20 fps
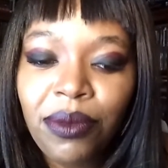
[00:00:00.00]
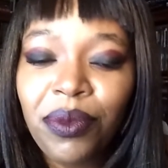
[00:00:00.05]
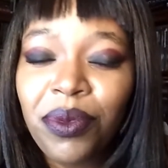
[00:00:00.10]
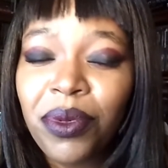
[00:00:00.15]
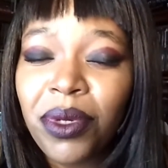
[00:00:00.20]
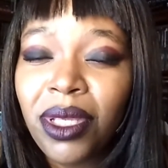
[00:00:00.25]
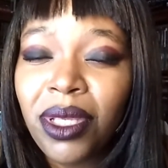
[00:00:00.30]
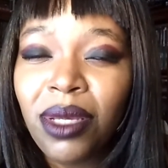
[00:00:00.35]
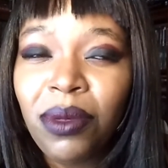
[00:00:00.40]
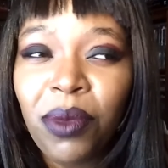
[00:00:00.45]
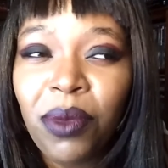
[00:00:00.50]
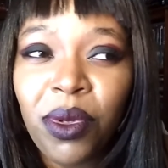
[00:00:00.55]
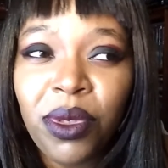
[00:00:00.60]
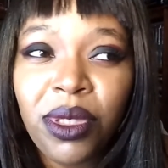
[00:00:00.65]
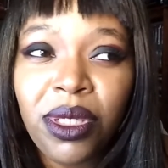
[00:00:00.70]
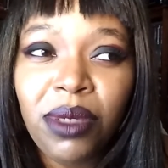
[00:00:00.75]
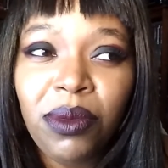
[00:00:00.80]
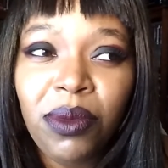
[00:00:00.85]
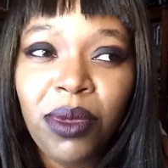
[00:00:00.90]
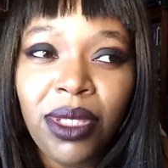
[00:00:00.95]
really
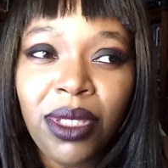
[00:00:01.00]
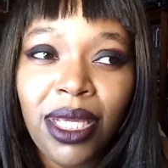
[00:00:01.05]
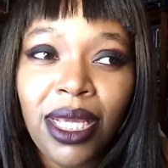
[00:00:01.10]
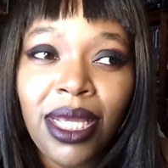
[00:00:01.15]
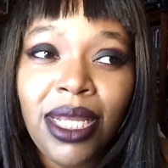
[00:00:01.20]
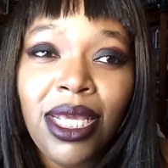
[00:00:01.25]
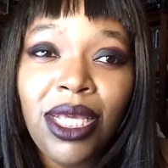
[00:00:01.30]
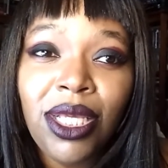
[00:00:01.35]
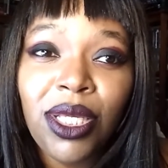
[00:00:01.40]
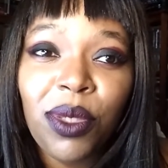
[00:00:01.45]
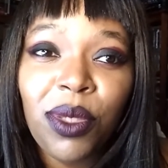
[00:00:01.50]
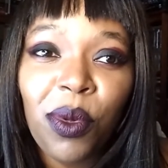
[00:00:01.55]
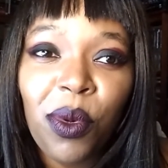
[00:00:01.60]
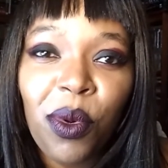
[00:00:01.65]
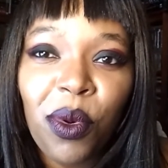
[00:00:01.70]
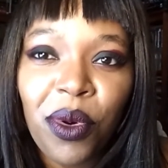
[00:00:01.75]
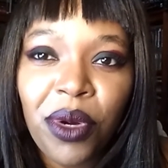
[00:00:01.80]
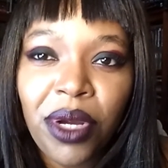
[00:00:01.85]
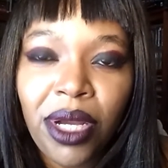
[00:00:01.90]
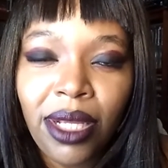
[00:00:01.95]
mostly with any
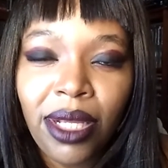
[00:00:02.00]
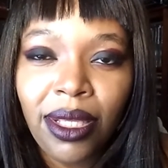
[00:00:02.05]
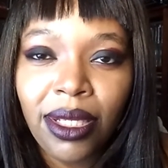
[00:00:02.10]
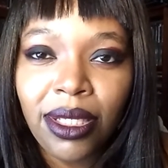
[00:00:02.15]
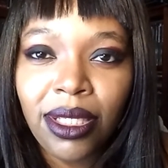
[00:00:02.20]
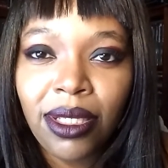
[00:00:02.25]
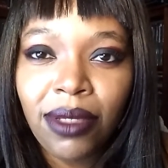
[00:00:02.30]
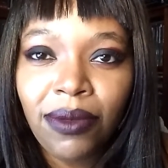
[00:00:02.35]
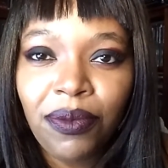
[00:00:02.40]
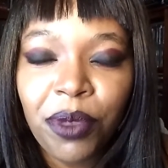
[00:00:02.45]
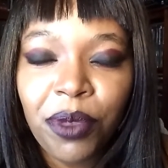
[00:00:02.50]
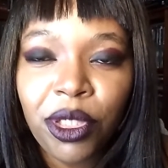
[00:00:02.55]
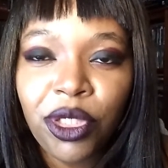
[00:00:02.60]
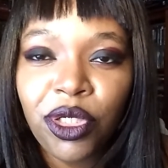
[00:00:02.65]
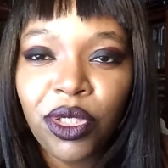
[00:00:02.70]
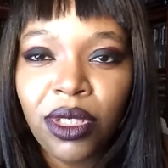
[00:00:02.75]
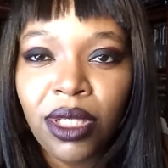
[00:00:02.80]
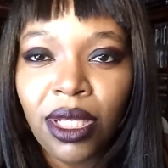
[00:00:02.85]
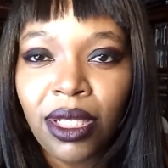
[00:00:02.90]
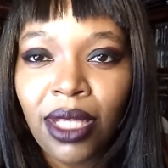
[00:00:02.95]
story that's
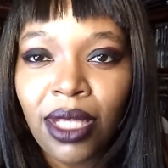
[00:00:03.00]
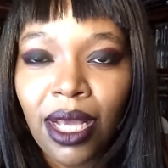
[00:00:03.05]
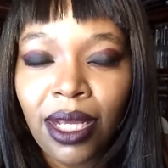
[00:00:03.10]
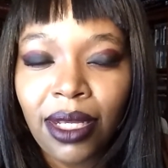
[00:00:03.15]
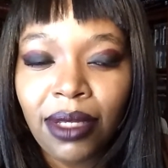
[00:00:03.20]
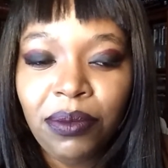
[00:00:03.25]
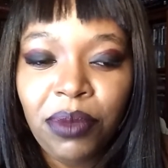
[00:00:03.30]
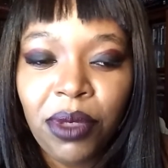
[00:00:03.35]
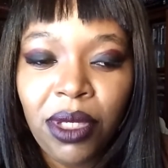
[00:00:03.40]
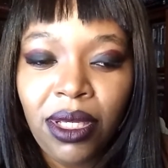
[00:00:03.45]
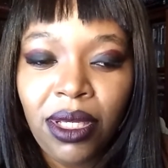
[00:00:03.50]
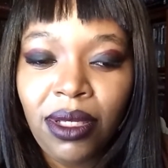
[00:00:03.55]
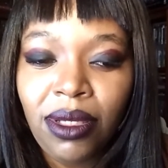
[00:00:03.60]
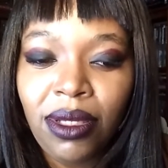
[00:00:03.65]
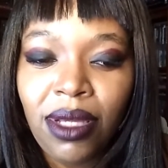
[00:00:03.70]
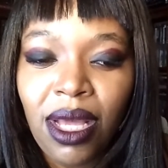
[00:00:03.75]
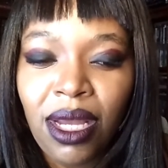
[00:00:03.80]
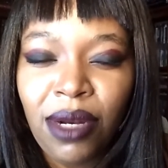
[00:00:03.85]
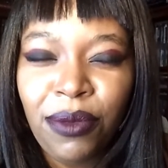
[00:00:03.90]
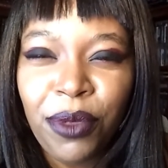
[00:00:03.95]
fiction that could be
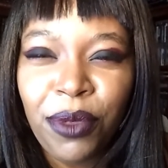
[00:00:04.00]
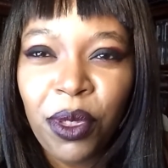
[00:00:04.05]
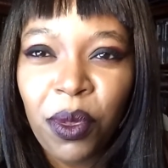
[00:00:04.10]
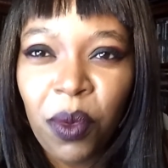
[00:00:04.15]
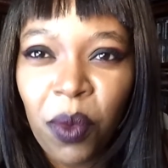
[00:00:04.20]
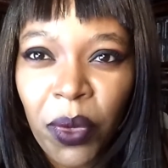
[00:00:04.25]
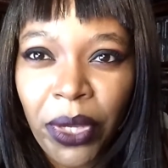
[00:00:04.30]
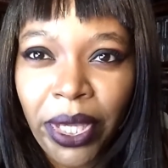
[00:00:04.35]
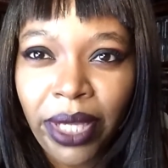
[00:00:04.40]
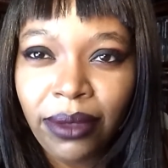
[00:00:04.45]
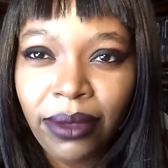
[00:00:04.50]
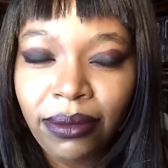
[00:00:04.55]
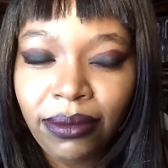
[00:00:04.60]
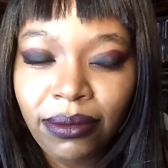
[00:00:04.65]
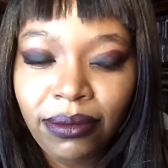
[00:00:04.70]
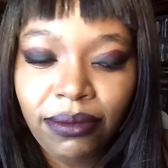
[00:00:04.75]
kind of annoying.